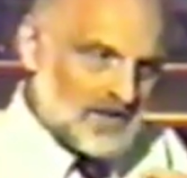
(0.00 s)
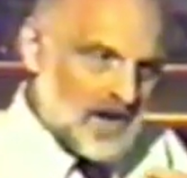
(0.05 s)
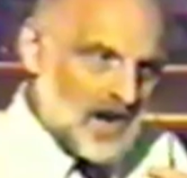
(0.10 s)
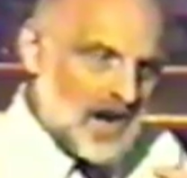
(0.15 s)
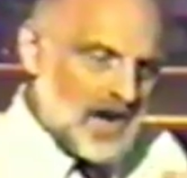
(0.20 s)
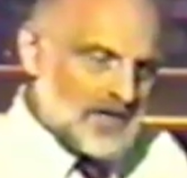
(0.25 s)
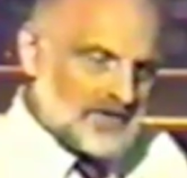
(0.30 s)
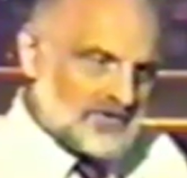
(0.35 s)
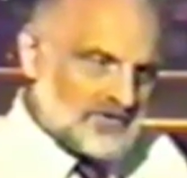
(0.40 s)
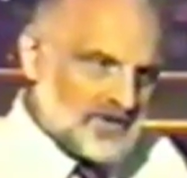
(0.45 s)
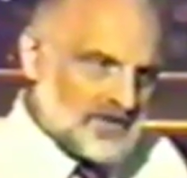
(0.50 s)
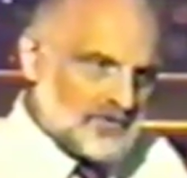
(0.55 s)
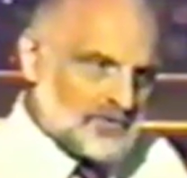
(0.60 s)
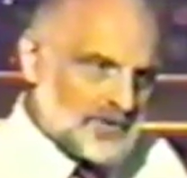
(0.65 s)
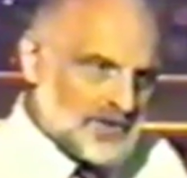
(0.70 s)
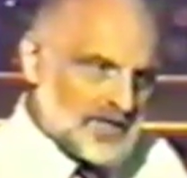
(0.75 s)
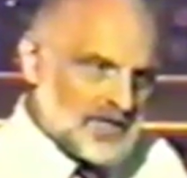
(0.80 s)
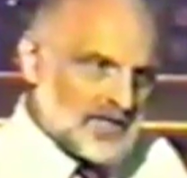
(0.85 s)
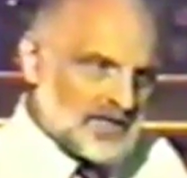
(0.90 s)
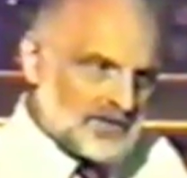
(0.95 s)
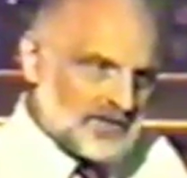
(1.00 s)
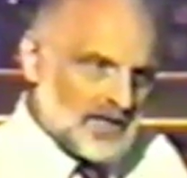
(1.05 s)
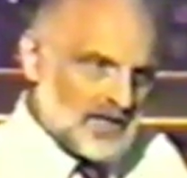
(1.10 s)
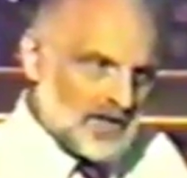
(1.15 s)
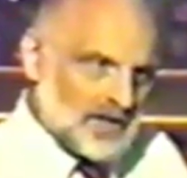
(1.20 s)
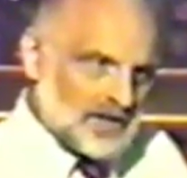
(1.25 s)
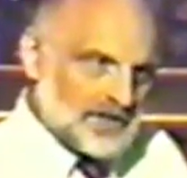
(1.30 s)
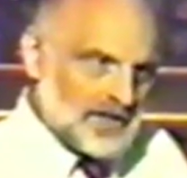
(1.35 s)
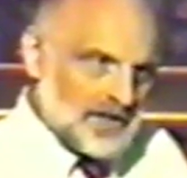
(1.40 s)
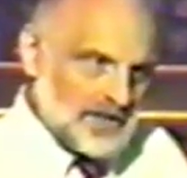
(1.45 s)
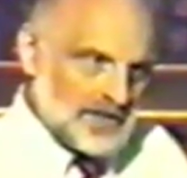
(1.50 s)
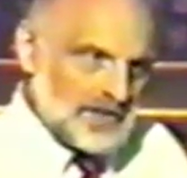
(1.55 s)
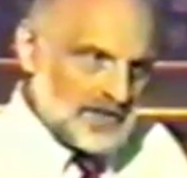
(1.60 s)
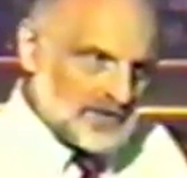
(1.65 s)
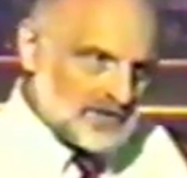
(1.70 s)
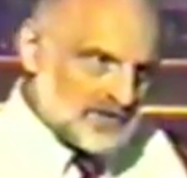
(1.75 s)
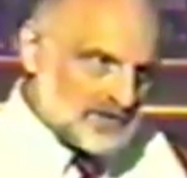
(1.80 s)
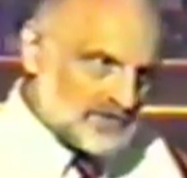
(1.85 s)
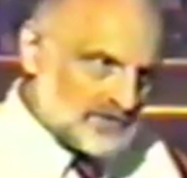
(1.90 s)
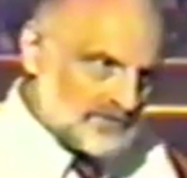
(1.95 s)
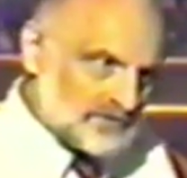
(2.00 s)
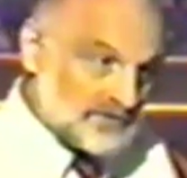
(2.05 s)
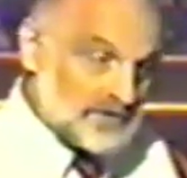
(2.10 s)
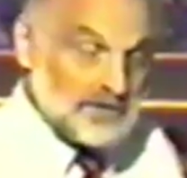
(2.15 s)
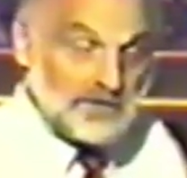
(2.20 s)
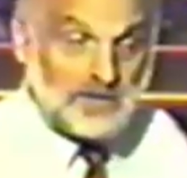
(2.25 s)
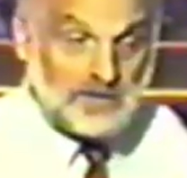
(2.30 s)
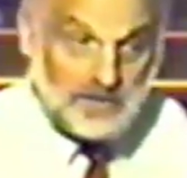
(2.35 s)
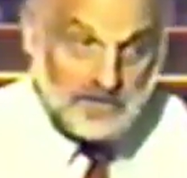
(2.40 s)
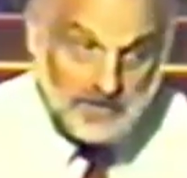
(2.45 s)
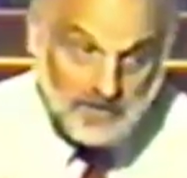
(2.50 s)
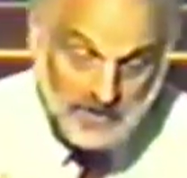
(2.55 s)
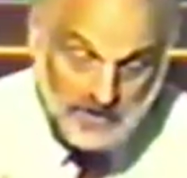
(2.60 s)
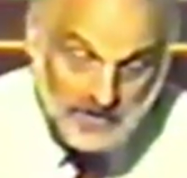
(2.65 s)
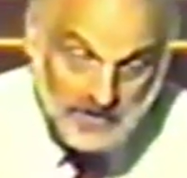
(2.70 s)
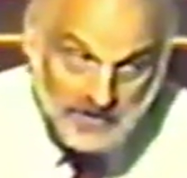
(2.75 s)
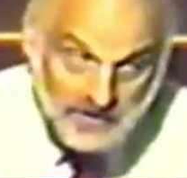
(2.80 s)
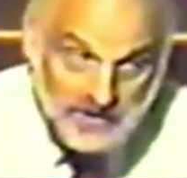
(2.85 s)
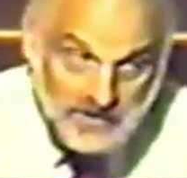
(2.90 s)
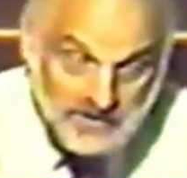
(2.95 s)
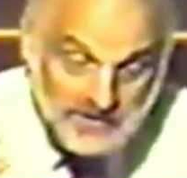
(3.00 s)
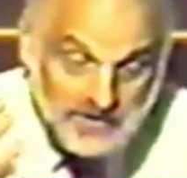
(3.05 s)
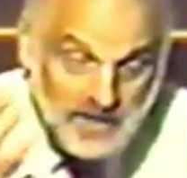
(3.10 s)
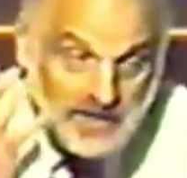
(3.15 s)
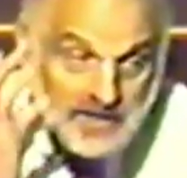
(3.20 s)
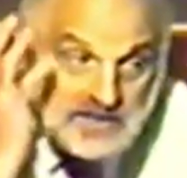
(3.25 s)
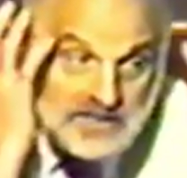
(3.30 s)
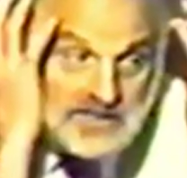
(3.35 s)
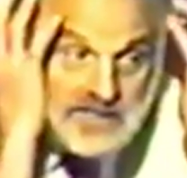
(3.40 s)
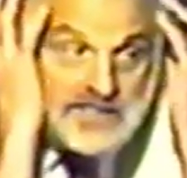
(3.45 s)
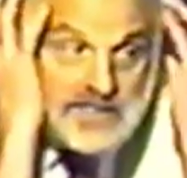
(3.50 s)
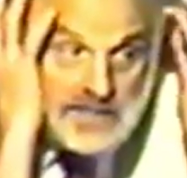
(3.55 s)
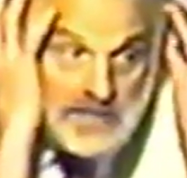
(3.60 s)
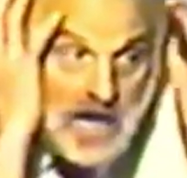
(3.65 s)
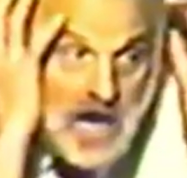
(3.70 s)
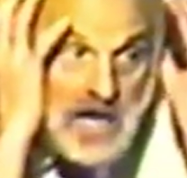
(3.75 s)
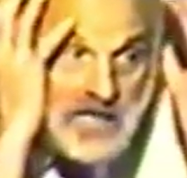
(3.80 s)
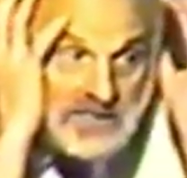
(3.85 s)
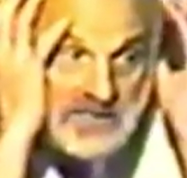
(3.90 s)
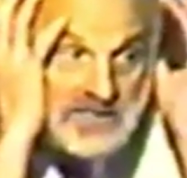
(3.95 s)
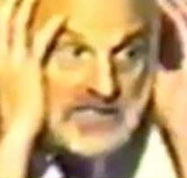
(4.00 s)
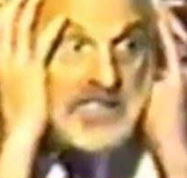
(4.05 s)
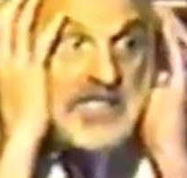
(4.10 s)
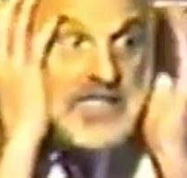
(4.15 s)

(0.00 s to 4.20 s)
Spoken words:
I think we got to tell our kids, the kids got to see us